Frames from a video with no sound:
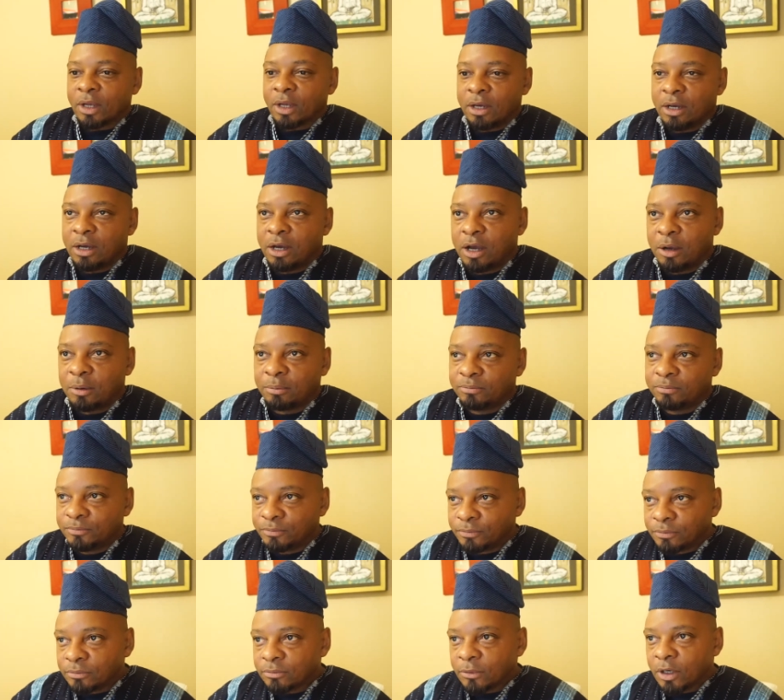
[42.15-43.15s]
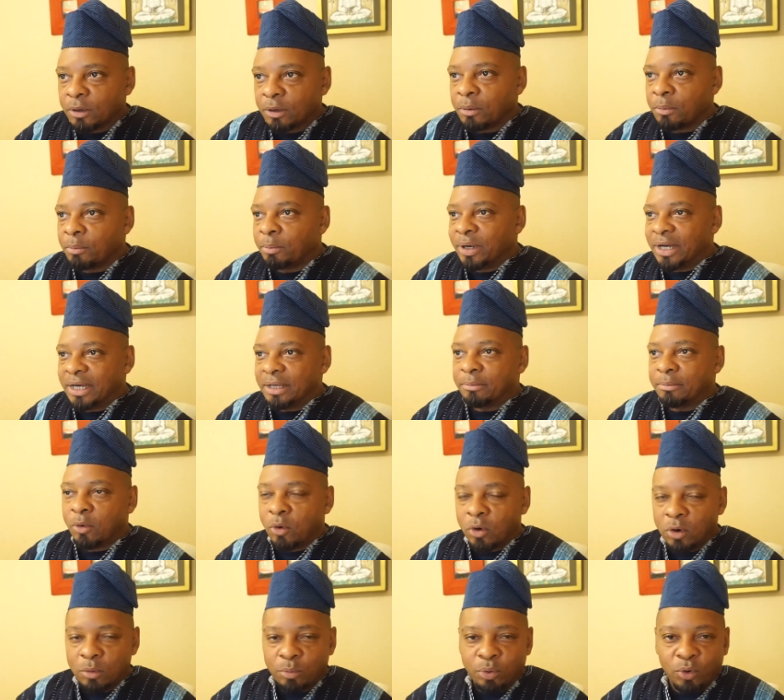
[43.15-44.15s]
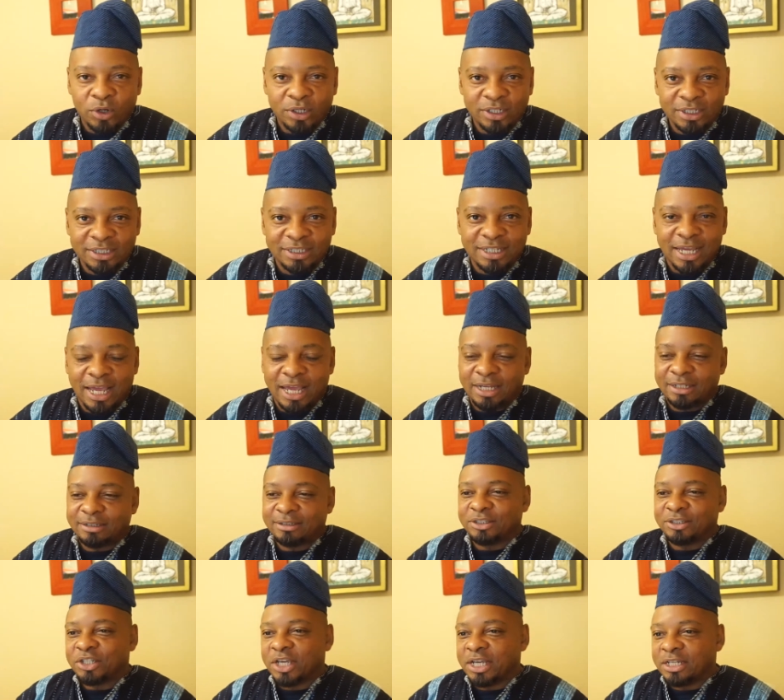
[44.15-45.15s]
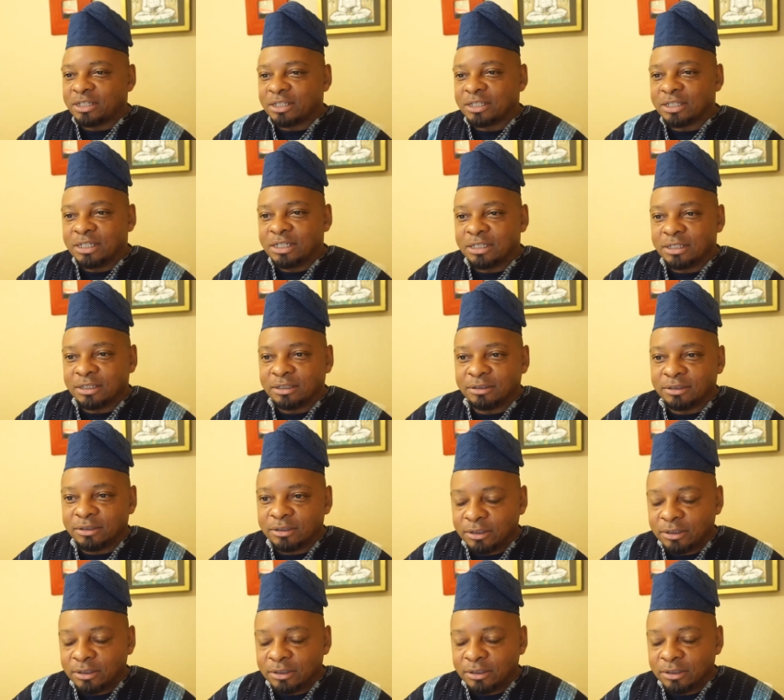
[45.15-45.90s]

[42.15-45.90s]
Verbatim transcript: Um, but more importantly than the change of season,